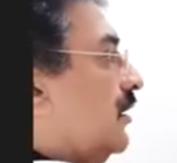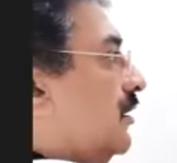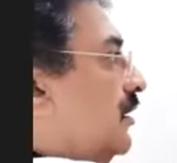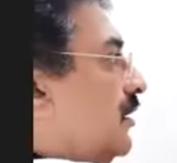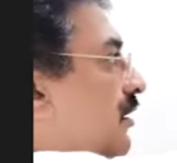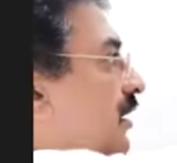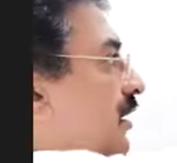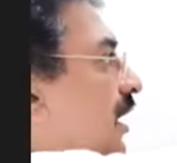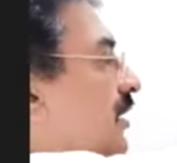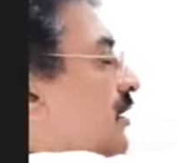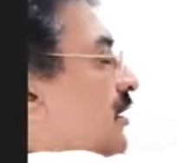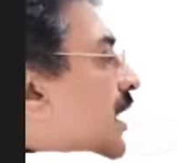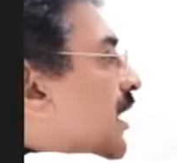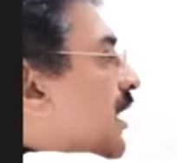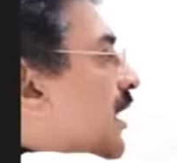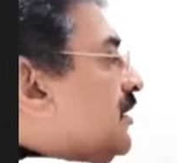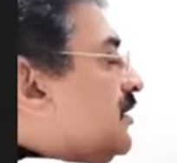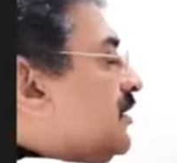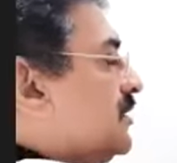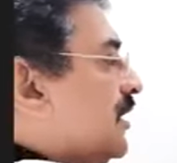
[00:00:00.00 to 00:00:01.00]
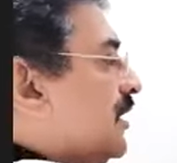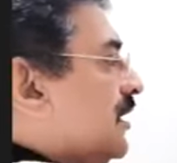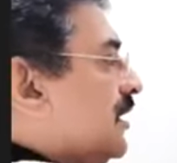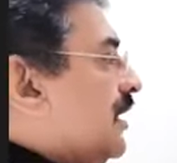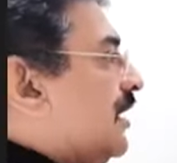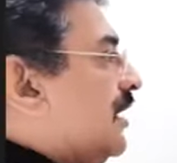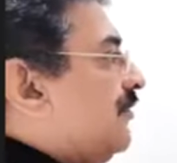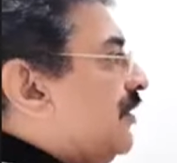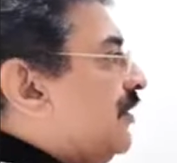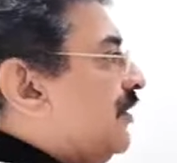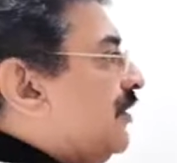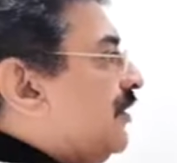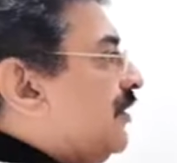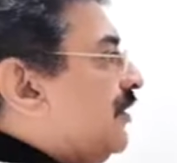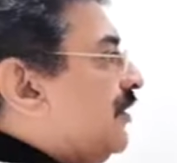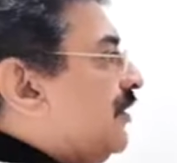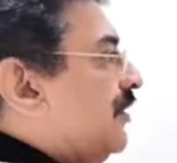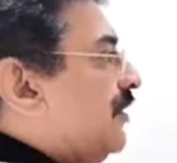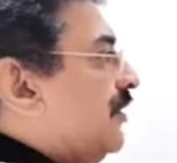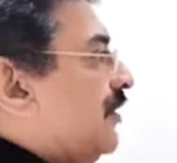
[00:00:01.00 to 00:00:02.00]
8, 9, 10, 11,
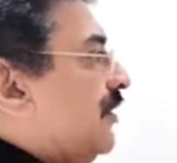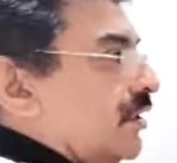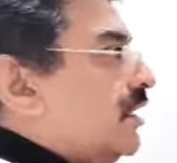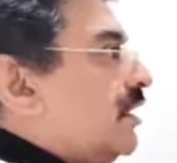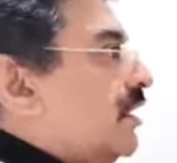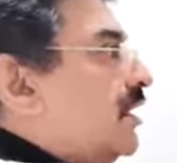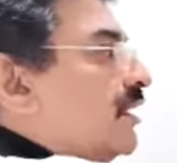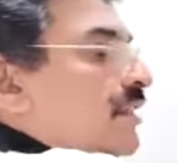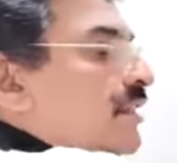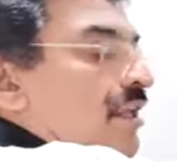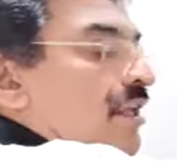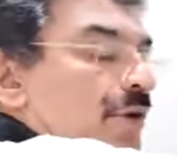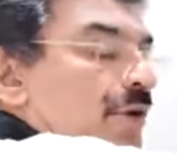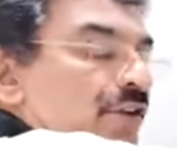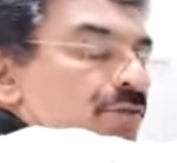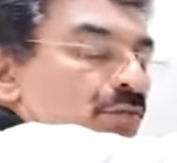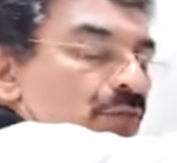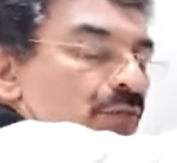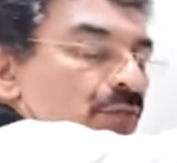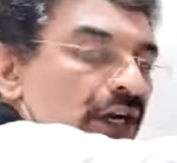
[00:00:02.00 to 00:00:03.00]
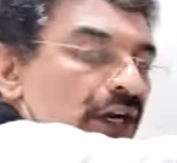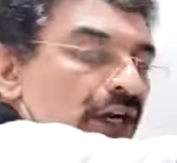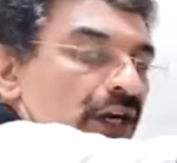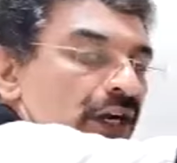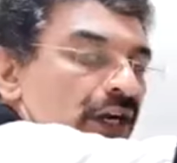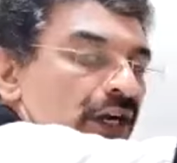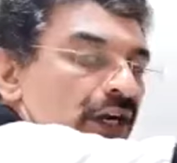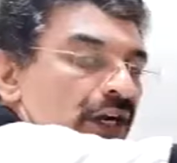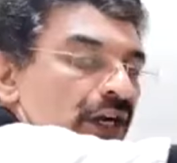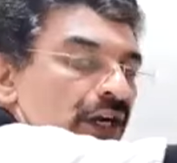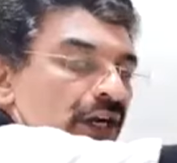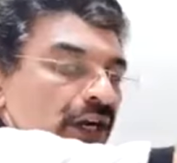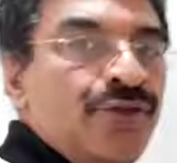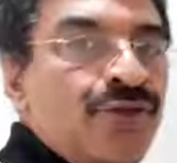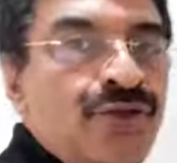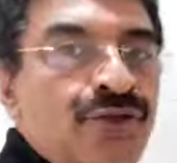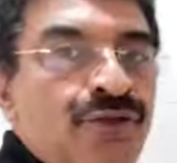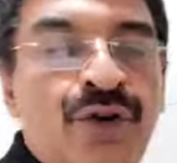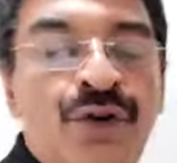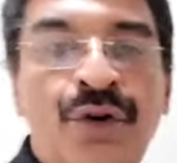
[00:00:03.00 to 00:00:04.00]
12. That means multiples of
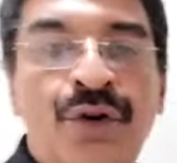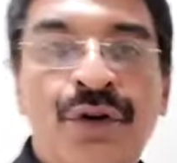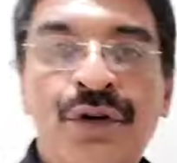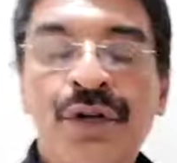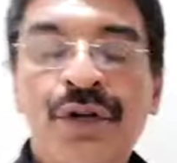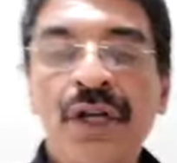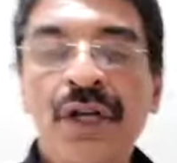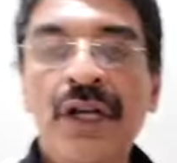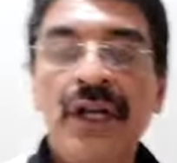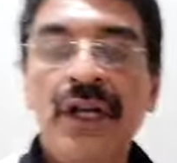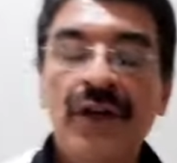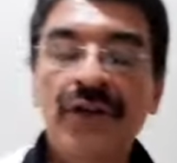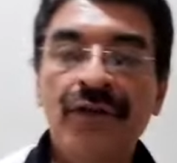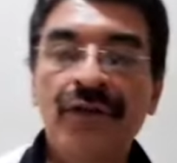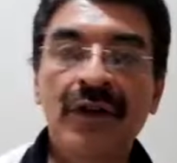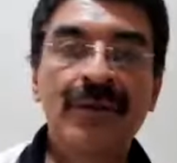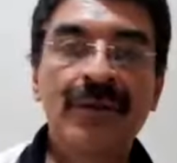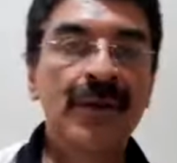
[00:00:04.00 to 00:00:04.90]
4 will be